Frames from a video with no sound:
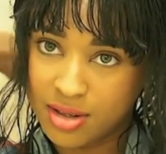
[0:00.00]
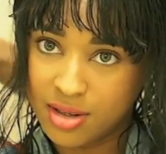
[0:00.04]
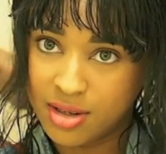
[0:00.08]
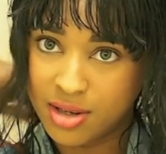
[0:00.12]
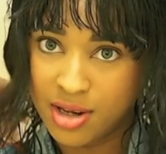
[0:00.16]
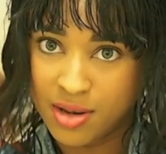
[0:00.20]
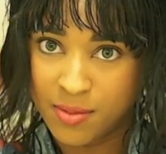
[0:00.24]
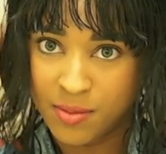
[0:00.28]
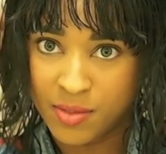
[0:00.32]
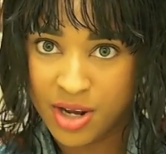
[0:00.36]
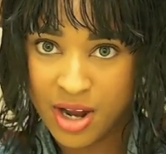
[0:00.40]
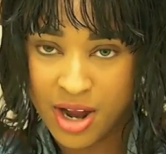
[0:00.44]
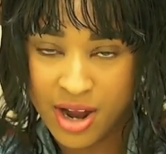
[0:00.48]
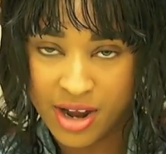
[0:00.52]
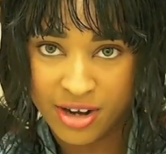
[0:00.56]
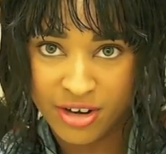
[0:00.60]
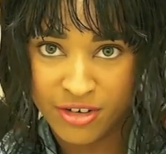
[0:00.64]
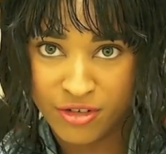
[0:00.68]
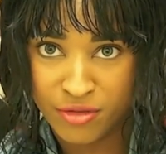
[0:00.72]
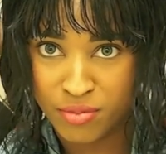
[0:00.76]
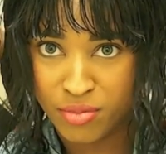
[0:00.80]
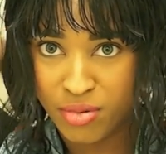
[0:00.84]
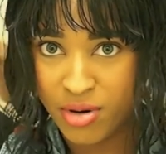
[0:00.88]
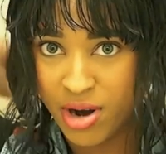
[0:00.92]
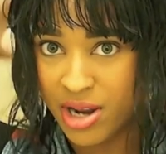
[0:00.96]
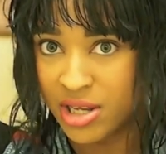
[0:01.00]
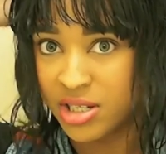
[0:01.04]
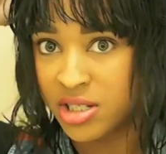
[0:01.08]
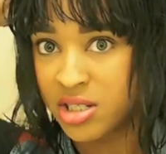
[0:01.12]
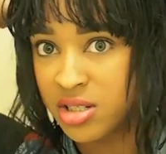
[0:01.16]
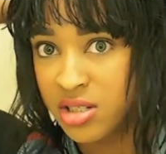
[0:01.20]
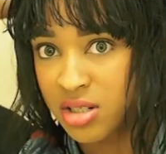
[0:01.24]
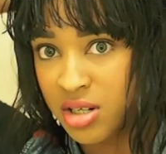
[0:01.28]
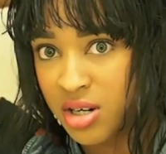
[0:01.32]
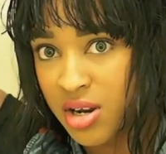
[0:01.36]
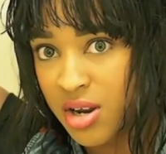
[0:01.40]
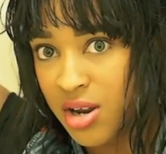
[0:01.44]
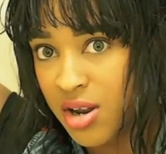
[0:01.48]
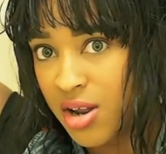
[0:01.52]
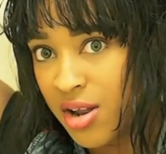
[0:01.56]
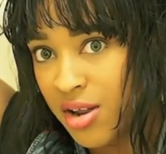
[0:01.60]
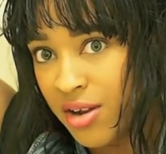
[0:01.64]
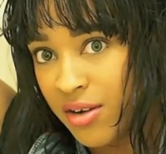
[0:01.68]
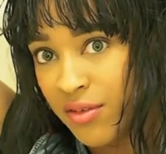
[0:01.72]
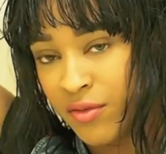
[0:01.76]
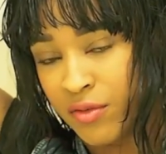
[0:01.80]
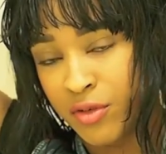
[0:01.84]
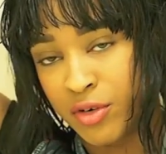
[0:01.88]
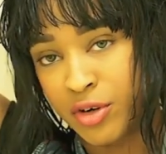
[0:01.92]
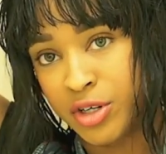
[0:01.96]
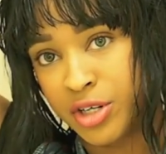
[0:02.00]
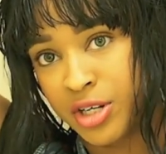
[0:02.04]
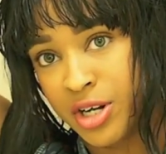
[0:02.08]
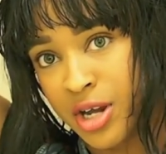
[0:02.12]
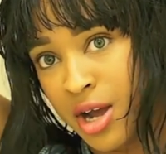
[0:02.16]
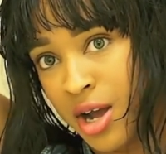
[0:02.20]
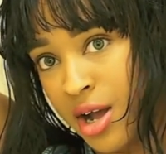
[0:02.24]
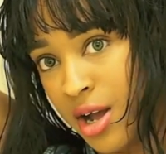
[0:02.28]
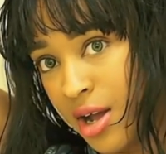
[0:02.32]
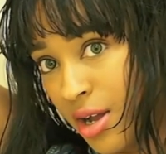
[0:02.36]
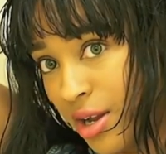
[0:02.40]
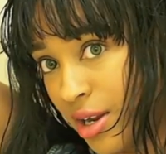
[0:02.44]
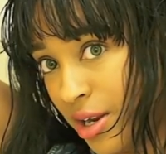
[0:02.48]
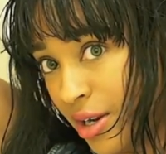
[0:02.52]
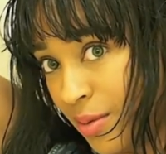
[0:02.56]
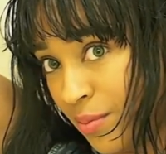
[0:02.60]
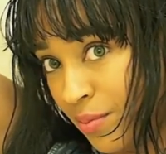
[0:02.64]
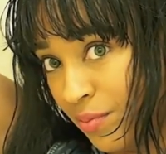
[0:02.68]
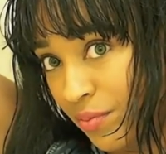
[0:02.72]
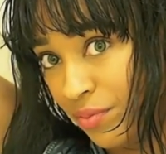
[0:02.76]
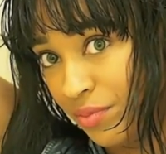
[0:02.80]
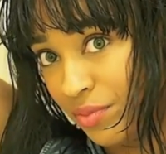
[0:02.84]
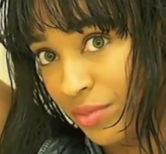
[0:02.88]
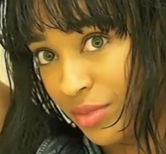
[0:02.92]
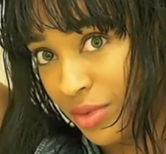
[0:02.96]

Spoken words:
am kind of pressed for time,